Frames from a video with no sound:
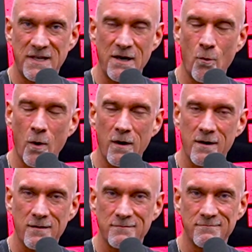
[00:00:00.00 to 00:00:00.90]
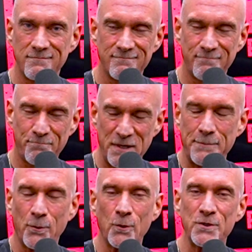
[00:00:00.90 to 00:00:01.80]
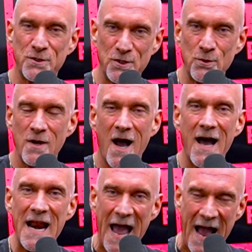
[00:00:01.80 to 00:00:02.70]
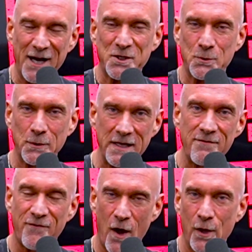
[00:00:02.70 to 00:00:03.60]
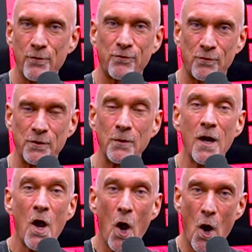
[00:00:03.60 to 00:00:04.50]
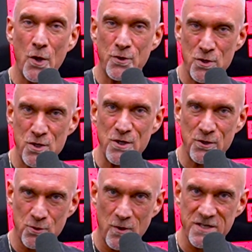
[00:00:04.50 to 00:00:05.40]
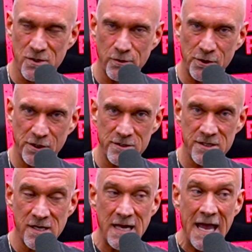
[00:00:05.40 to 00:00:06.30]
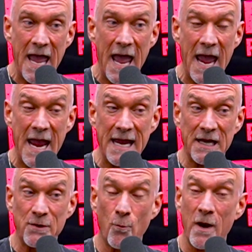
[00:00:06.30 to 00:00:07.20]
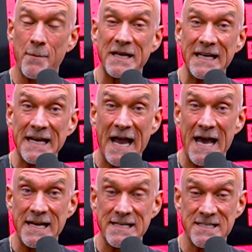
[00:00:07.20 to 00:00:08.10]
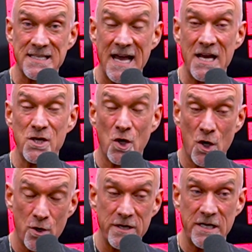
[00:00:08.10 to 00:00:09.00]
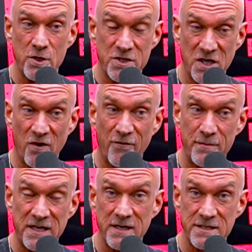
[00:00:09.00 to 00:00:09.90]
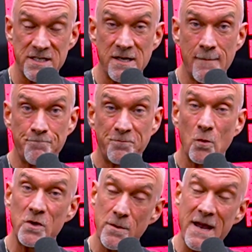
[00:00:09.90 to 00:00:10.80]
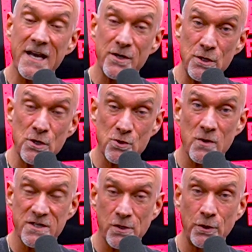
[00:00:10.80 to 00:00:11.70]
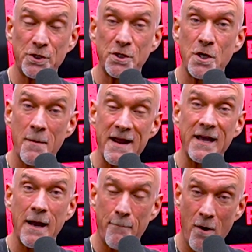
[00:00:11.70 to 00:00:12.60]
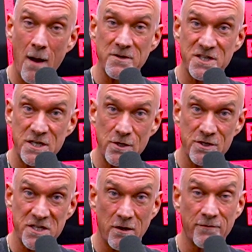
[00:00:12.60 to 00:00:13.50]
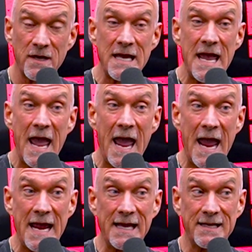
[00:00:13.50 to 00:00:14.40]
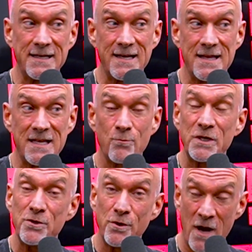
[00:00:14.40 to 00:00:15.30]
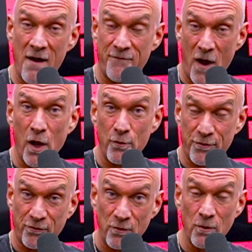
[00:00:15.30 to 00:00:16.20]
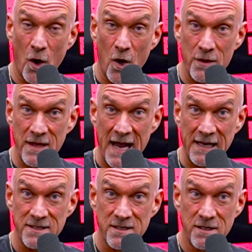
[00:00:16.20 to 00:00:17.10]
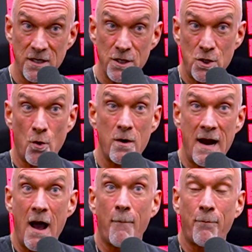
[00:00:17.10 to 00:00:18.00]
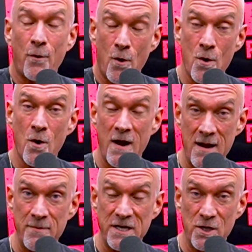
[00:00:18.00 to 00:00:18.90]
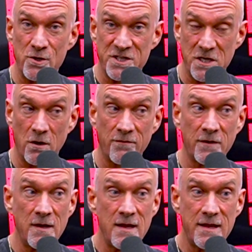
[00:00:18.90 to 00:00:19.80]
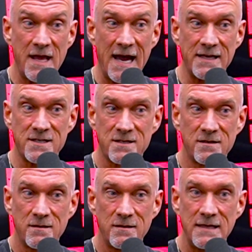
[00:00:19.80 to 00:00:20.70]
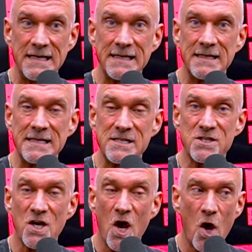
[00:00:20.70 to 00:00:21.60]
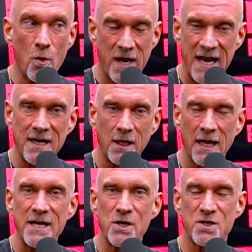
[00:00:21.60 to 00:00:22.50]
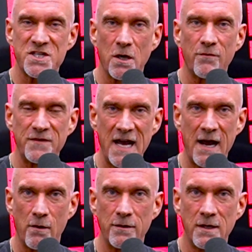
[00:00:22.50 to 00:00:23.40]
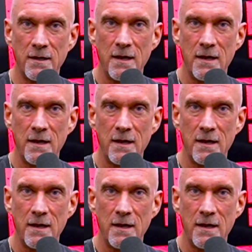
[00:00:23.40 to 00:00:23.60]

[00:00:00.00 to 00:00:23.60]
They don't work. People do not actually follow through on their New Year's resolutions. And what I'm getting at is that you're hurting yourself because when you make a New Year's resolution, you're making a promise to yourself. And then when you do not follow through on that, you're now programming yourself that it is okay to let yourself down.